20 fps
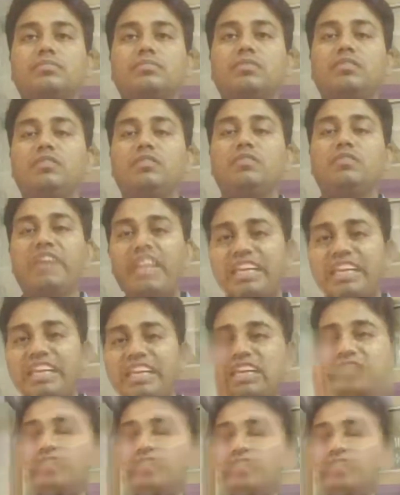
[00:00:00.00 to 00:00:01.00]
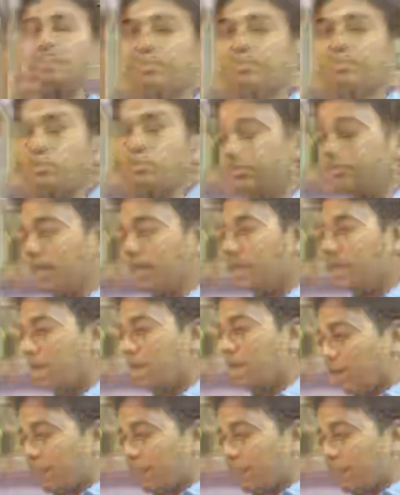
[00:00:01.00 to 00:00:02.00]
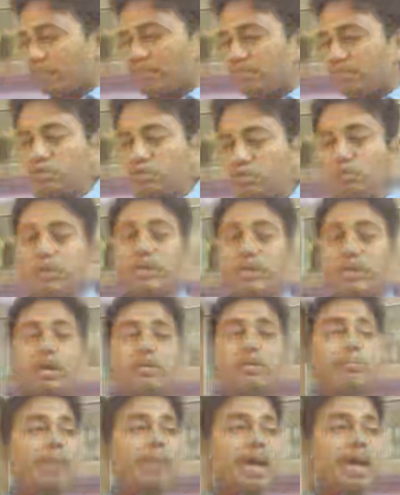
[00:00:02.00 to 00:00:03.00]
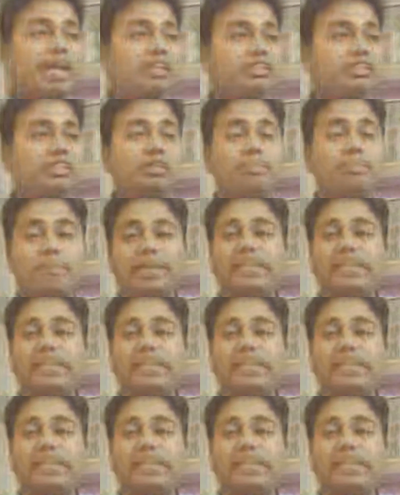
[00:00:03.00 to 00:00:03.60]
Very touchy poem, doing a comparison, making a